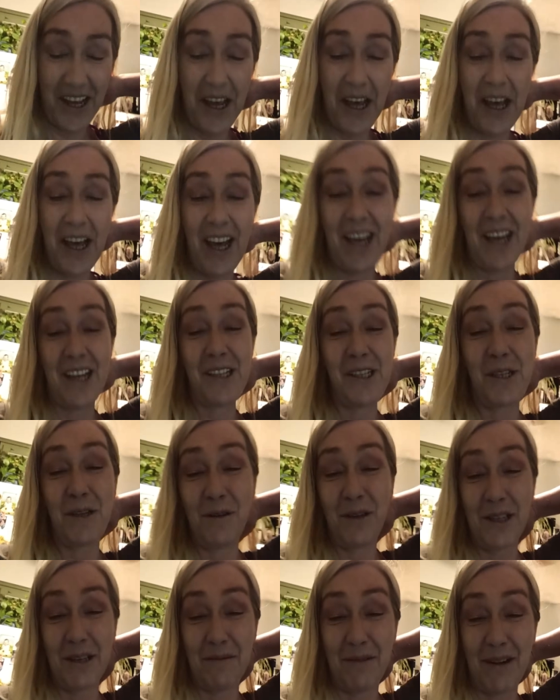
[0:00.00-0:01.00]
and two
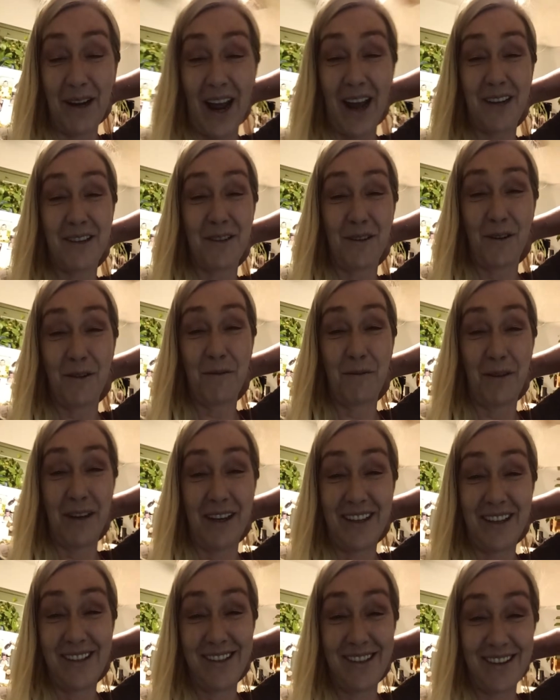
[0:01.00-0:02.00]
of them are actual
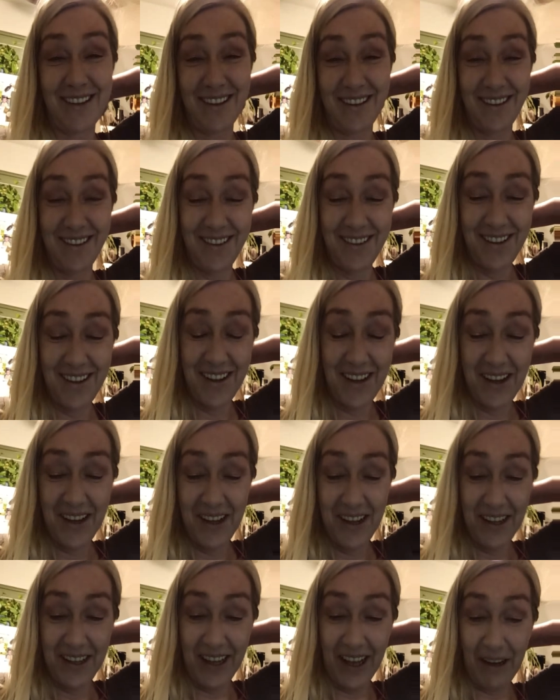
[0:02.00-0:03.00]
twins,
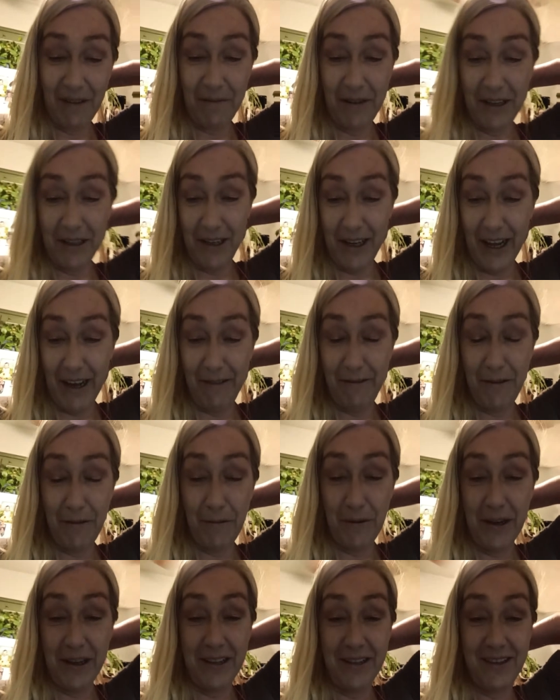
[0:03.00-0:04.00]
like real life
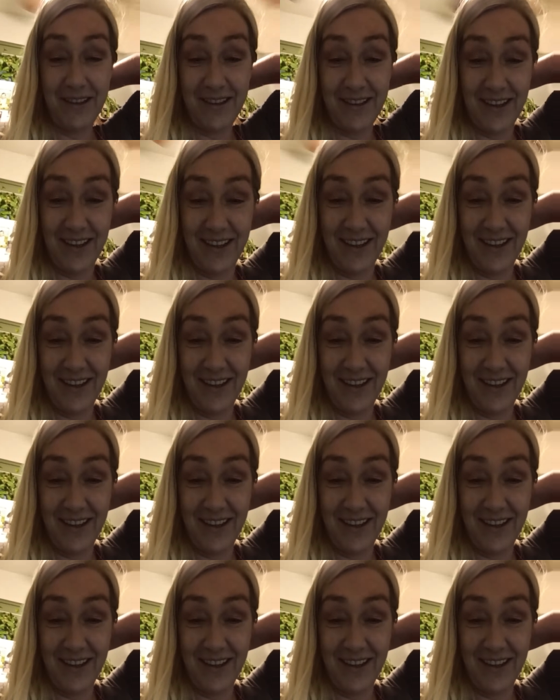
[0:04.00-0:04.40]
twins.